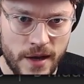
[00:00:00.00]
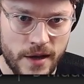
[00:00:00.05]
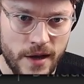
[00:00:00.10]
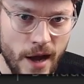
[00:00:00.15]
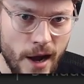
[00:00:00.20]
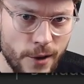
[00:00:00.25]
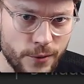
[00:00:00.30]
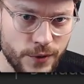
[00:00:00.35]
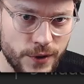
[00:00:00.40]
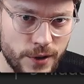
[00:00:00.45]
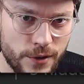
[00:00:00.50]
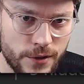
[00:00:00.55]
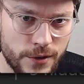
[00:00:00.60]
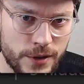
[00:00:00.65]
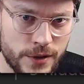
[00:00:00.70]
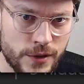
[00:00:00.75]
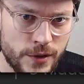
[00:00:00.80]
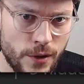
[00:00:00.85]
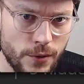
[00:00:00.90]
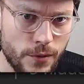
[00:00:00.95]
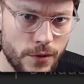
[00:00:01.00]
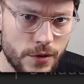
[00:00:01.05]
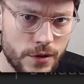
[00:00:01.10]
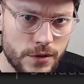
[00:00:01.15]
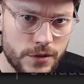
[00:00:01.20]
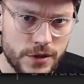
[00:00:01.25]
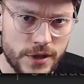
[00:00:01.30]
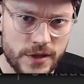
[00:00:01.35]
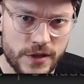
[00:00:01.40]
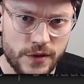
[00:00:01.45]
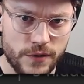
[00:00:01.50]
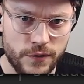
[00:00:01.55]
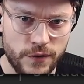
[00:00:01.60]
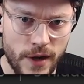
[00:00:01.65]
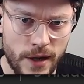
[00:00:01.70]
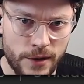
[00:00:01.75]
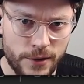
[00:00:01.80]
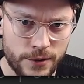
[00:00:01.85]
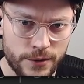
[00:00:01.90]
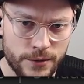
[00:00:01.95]
Counter is no longer just a
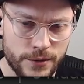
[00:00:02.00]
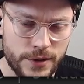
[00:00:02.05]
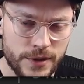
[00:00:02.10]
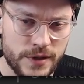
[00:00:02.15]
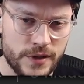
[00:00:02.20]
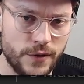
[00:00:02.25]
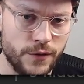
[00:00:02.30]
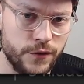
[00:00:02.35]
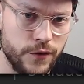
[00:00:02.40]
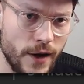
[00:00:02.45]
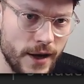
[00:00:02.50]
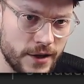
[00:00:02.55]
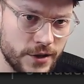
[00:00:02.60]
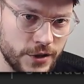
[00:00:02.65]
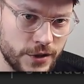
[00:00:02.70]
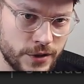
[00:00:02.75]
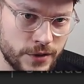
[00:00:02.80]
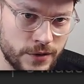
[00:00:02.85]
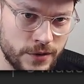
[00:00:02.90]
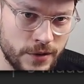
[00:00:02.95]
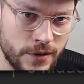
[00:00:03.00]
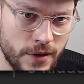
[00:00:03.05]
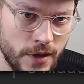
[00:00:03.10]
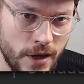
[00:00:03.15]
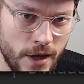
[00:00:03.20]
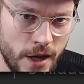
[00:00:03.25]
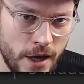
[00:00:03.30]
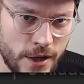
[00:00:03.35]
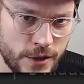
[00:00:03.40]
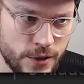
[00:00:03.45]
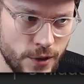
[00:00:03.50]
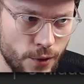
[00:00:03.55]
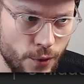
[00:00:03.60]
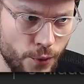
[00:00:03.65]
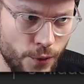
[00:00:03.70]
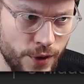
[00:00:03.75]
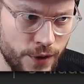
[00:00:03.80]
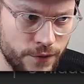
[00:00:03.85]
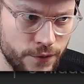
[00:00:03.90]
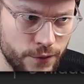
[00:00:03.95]
value, it's a function.
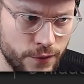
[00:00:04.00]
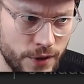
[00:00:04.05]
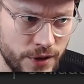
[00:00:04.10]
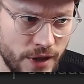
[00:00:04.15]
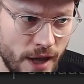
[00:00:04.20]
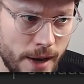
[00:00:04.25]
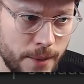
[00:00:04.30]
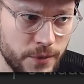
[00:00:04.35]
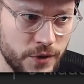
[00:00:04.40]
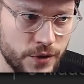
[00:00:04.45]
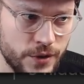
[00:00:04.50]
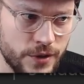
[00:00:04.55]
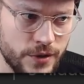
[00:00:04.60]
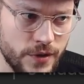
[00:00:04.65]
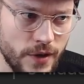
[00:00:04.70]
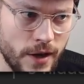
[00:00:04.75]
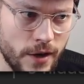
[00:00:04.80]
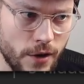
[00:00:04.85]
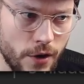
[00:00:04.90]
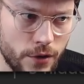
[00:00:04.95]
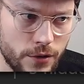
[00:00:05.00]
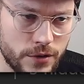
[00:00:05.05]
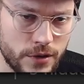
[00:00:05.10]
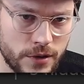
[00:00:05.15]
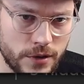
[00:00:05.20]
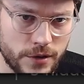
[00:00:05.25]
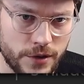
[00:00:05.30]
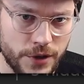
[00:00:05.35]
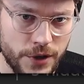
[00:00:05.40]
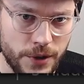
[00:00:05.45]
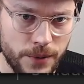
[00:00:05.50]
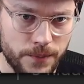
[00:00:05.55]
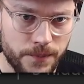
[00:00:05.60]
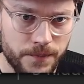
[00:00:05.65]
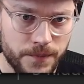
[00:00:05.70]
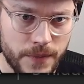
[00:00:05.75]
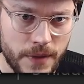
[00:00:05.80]
So we've renamed it accordingly.